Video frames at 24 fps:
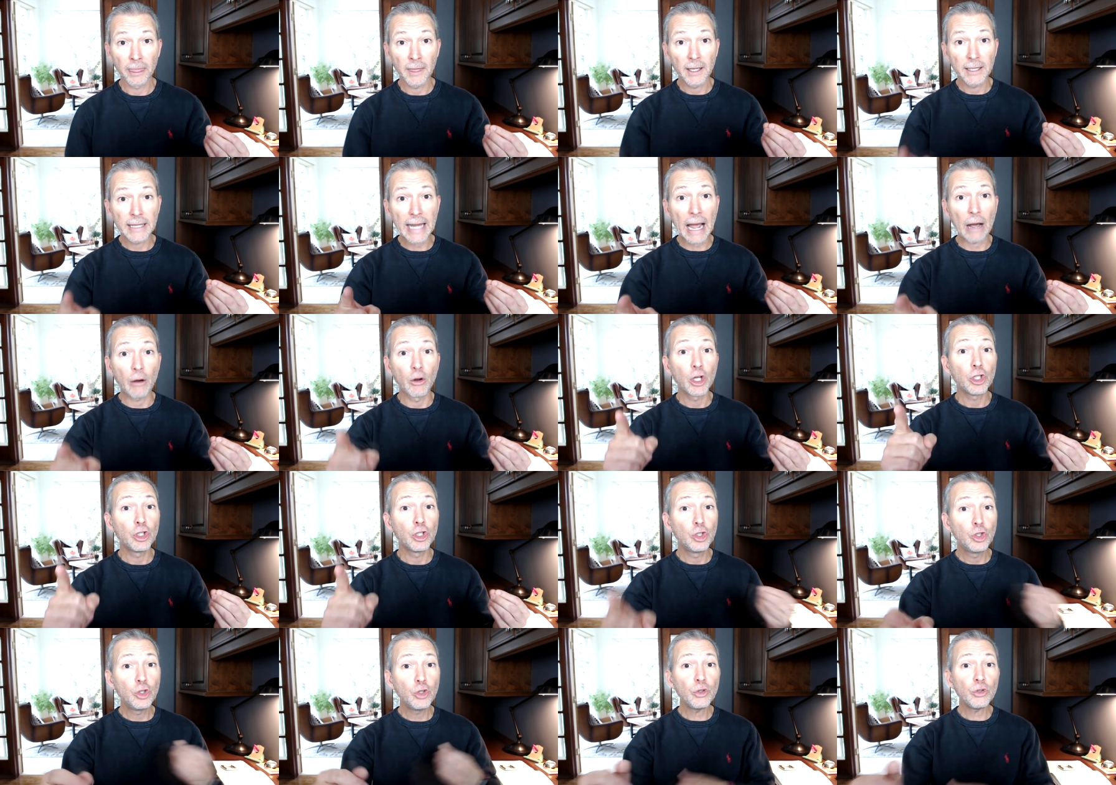Now,
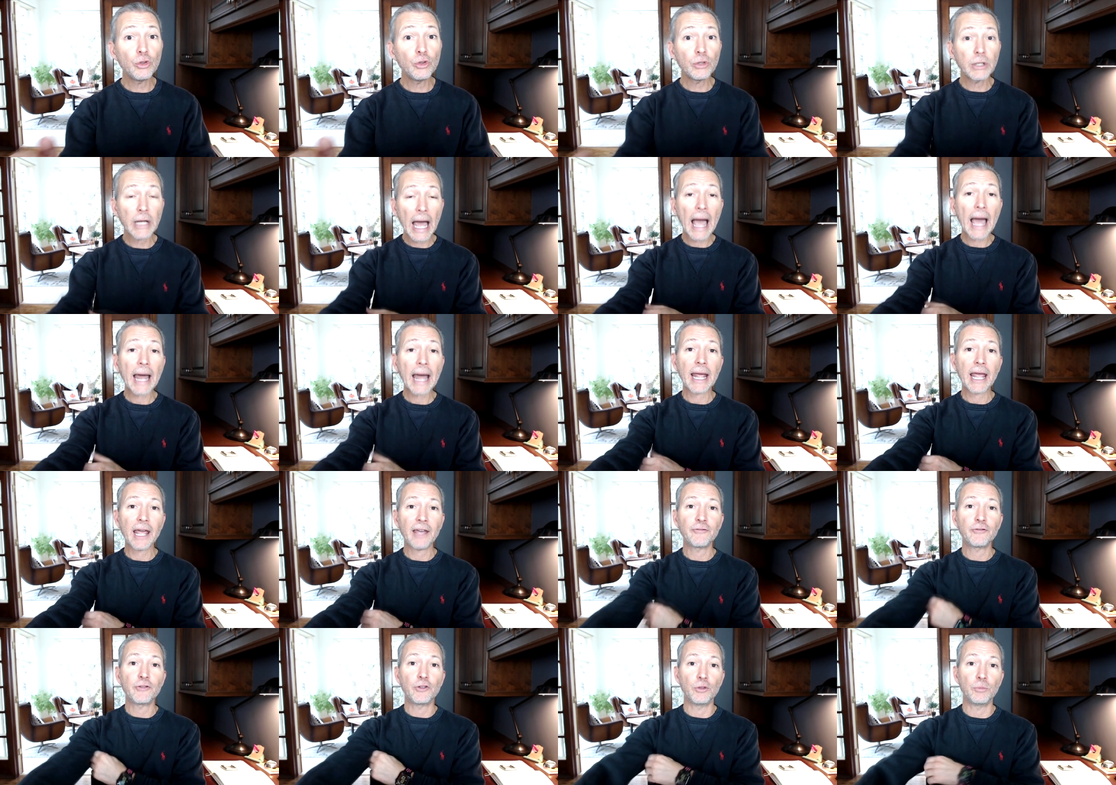you do not
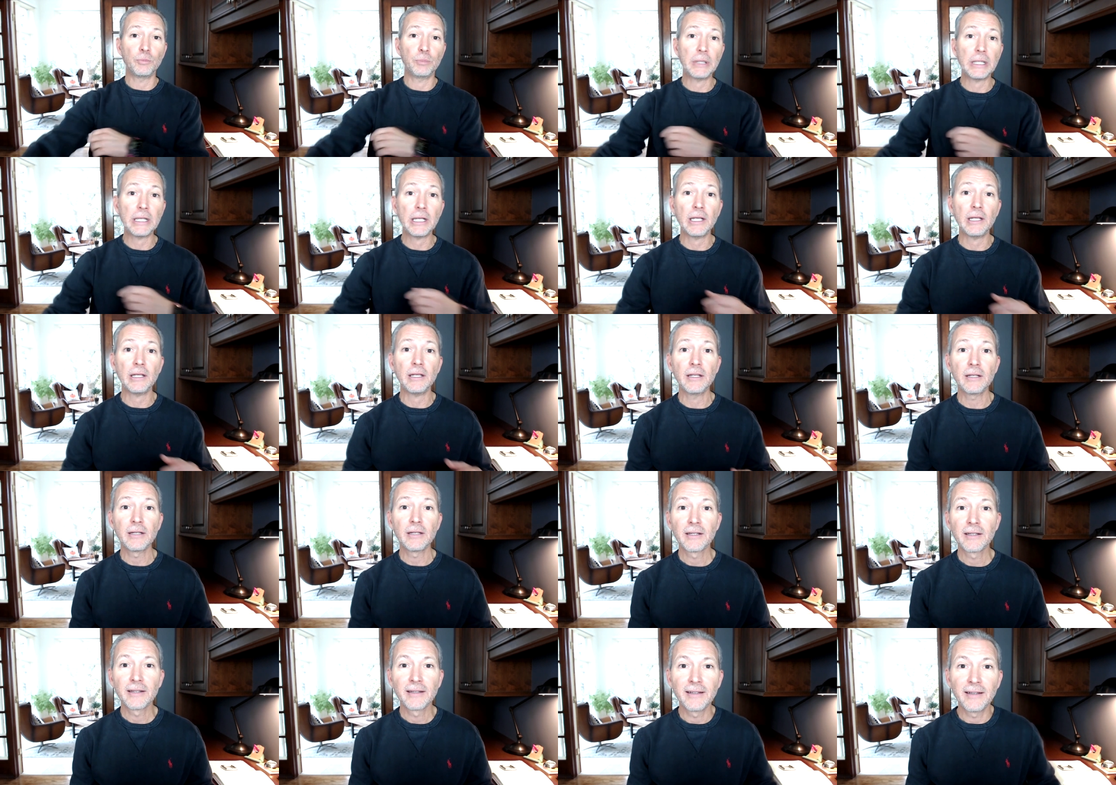have to
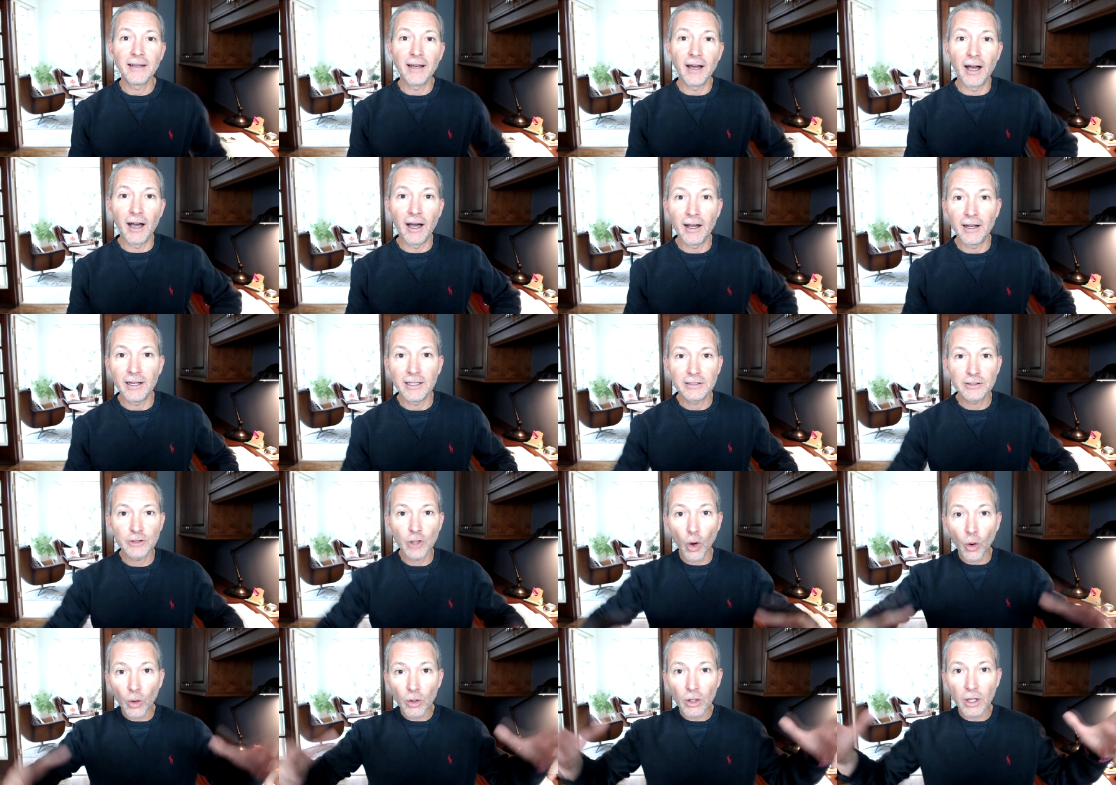be Uh,
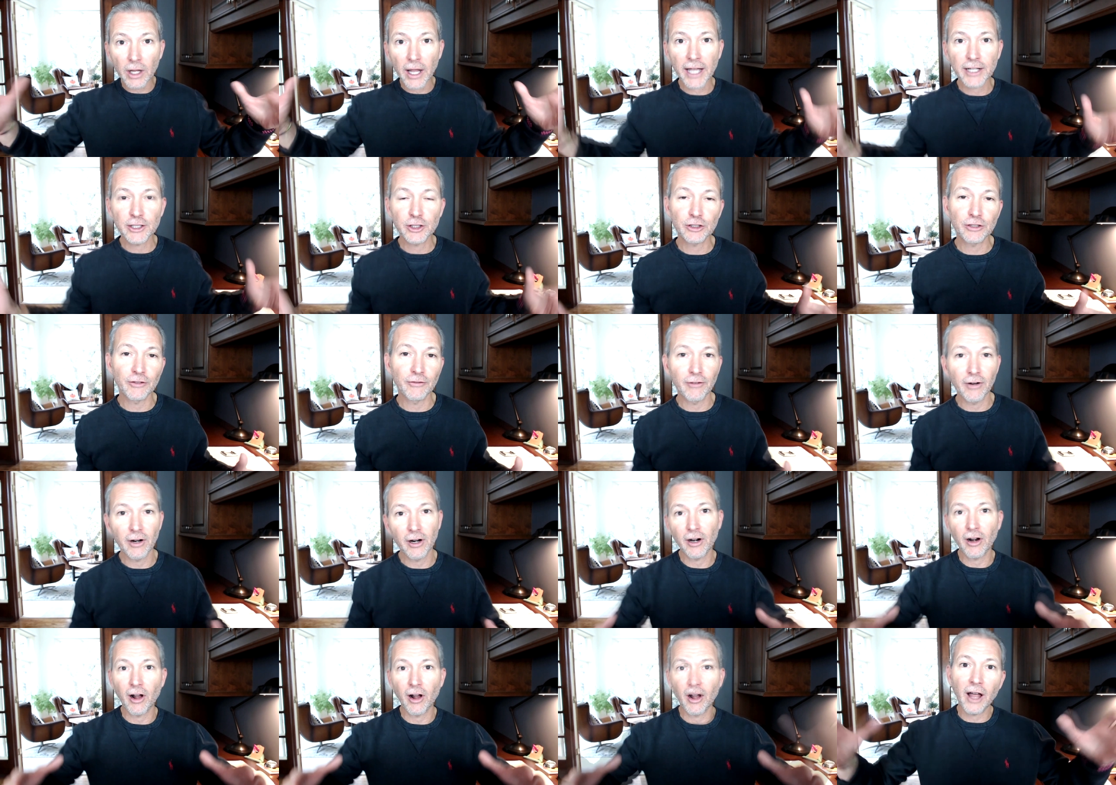total
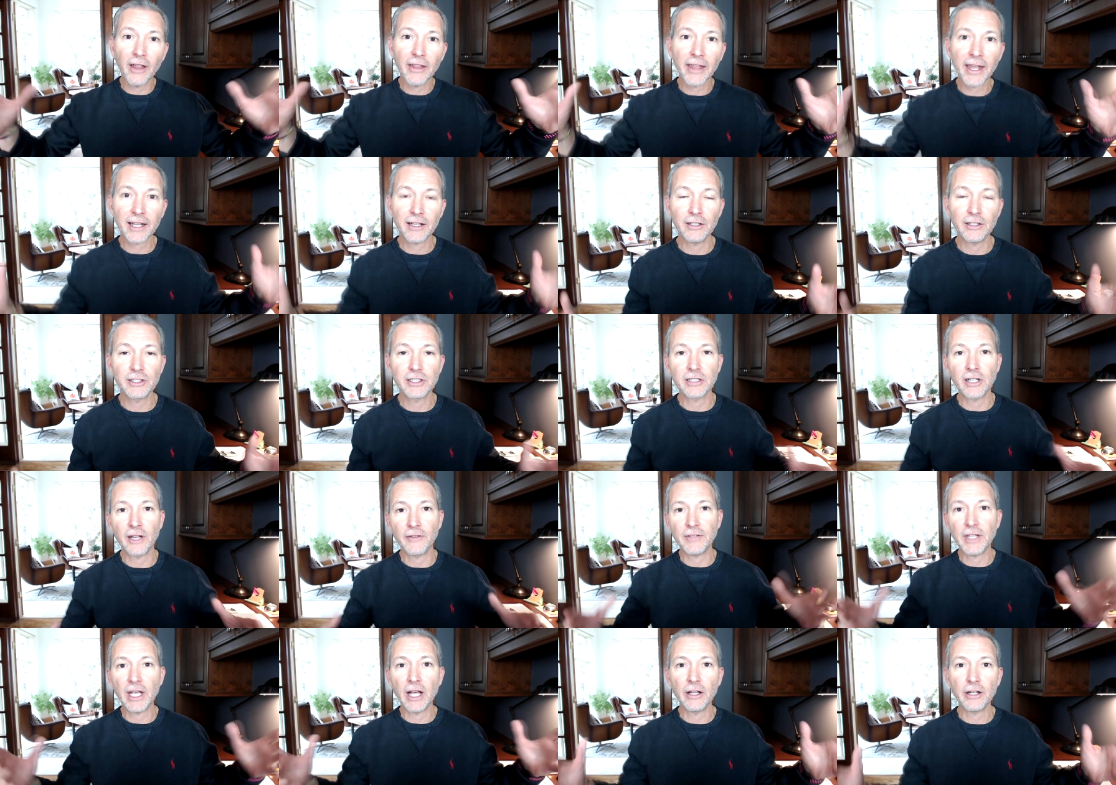extrovert, all that good
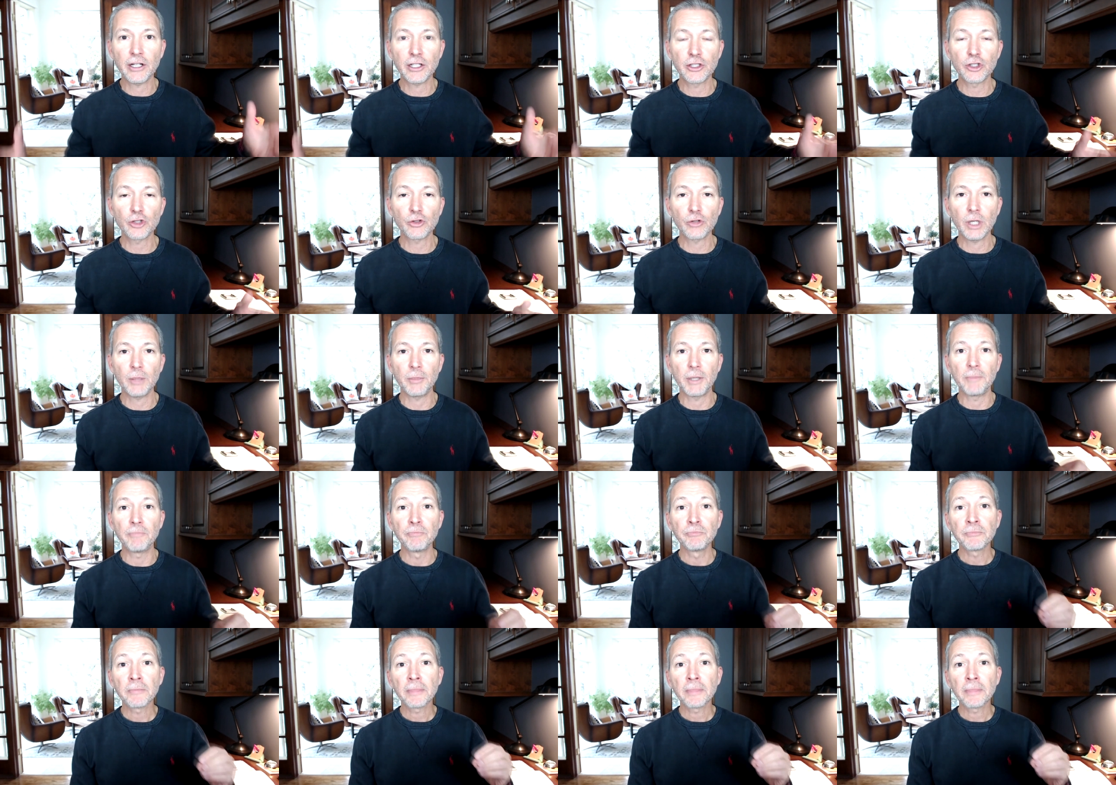stuff, yelling and screaming.